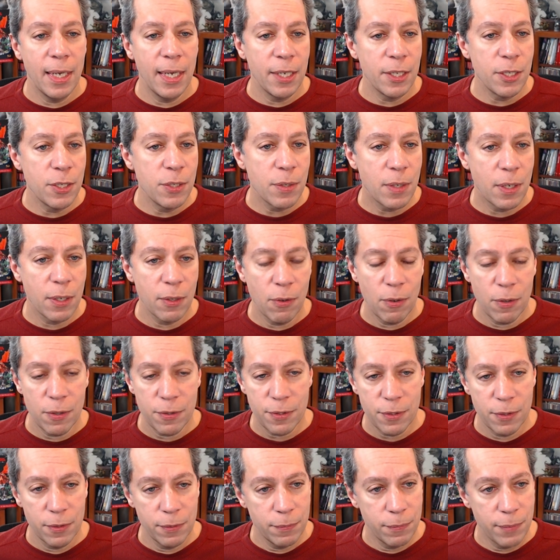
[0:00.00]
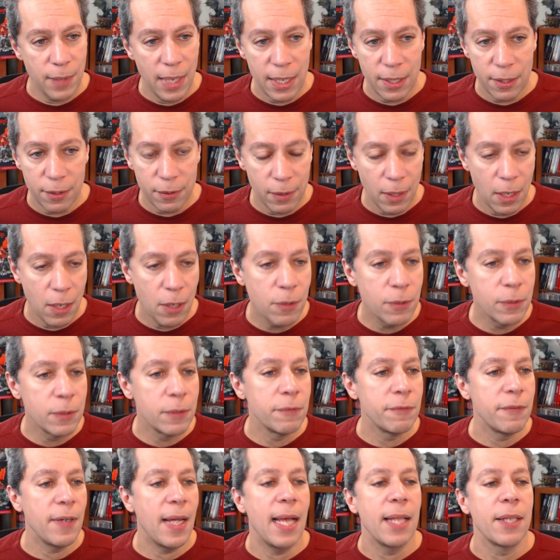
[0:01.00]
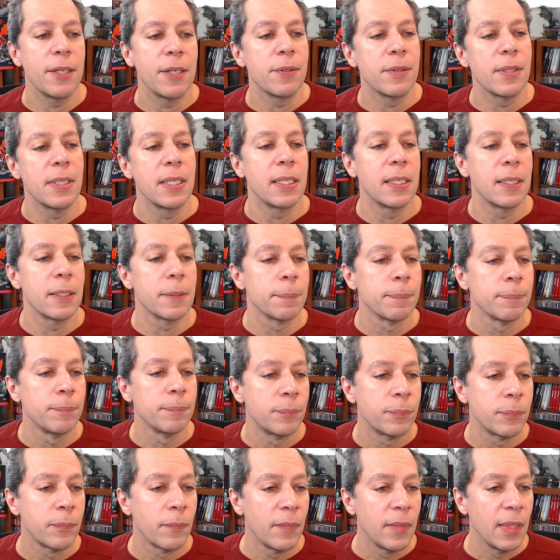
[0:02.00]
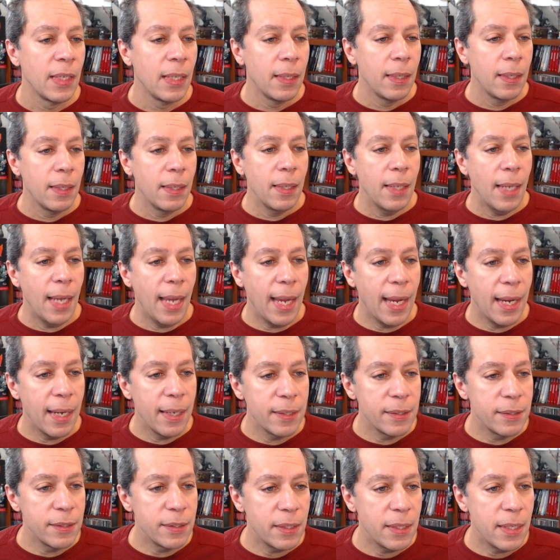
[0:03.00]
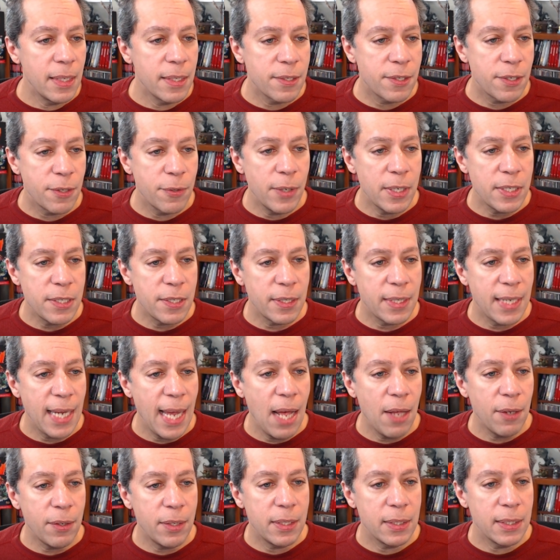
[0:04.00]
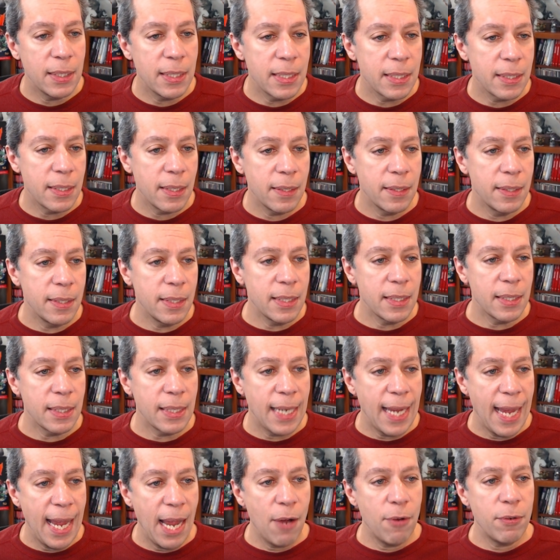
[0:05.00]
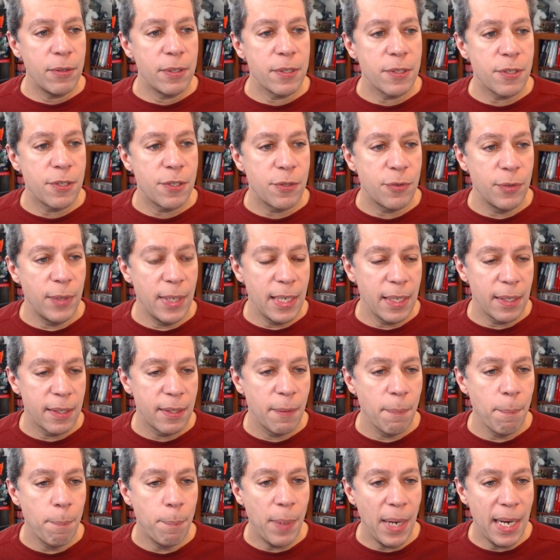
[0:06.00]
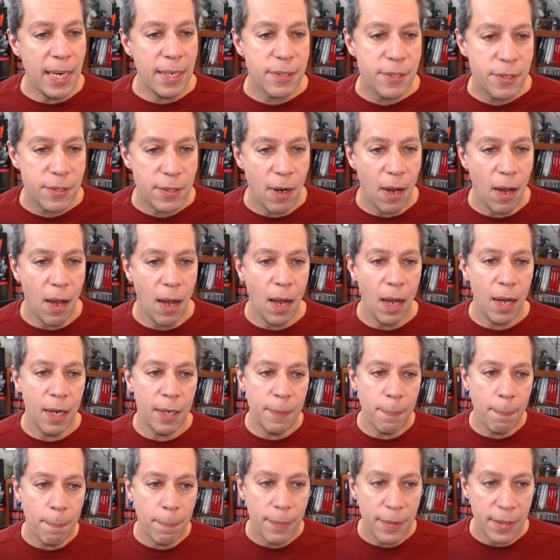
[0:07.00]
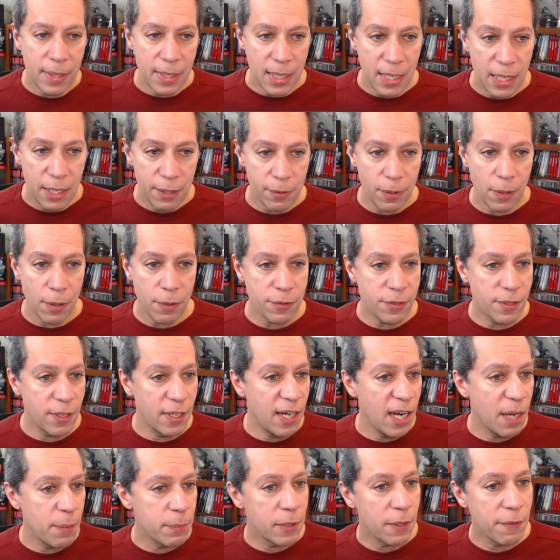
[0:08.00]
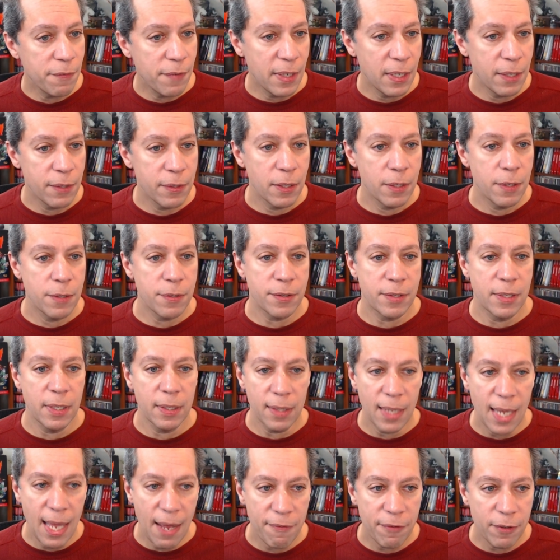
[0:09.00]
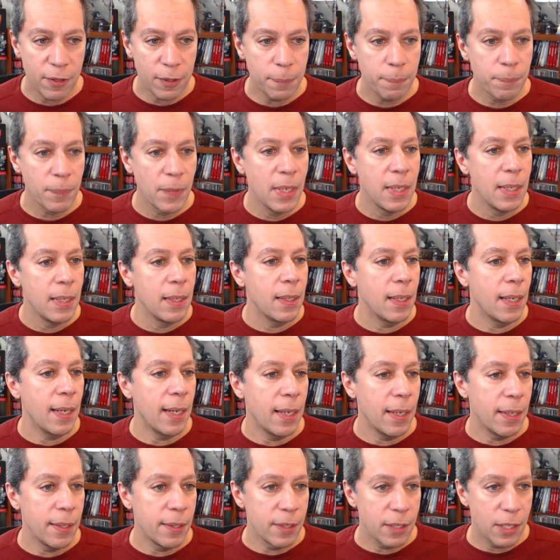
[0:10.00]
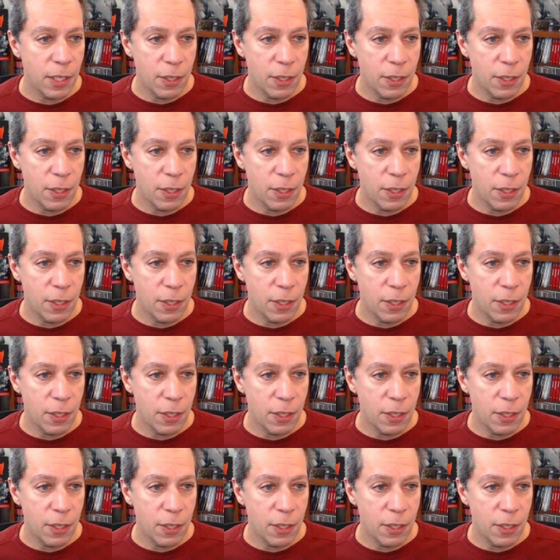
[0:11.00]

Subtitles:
You can also write your own value here. And it's going to calculate the encounter strength based on the heroes, the number of heroes, the level, the